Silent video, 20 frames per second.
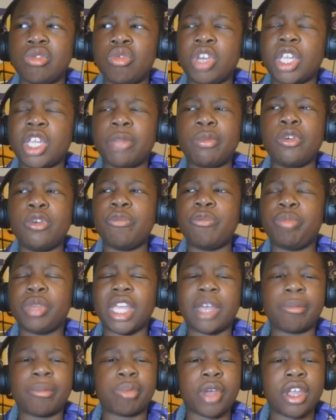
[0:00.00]
can move
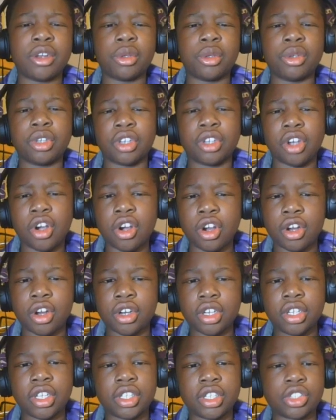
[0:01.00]
Blake Brandel to
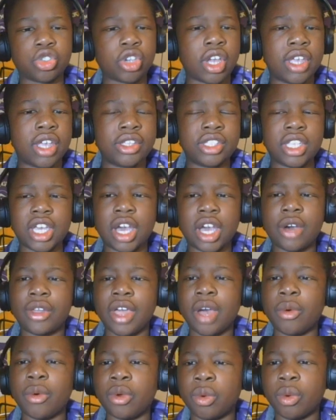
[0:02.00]
guard, try and see how
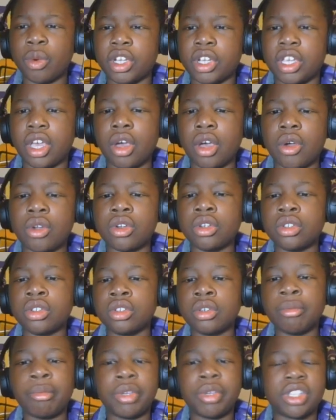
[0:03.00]
that would work out.
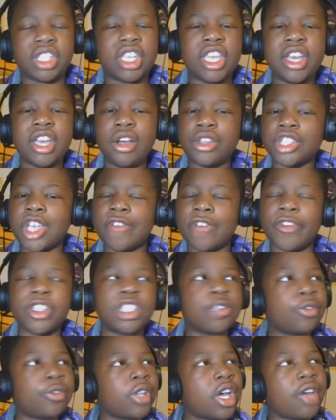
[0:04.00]
But the Eagles'
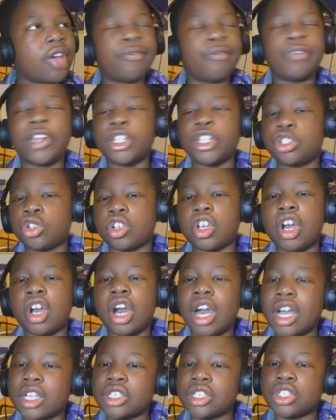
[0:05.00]
offensive line, Fletcher
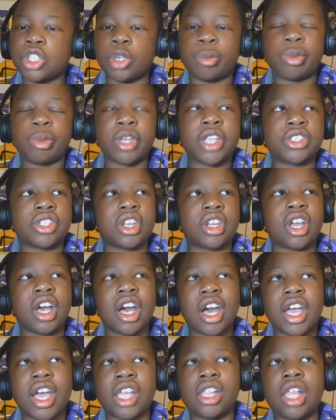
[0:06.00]
Cox, still plays at a
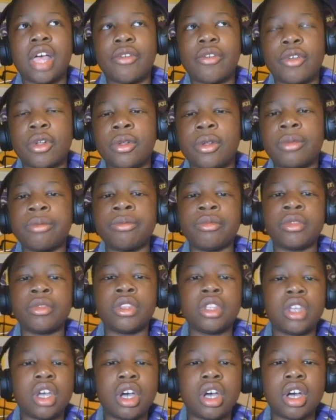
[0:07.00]
high level.
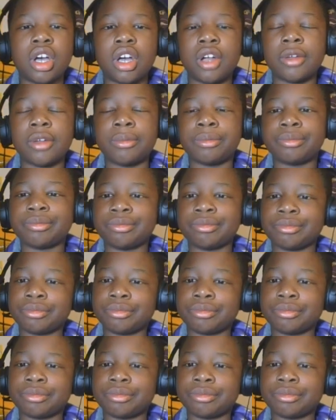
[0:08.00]
You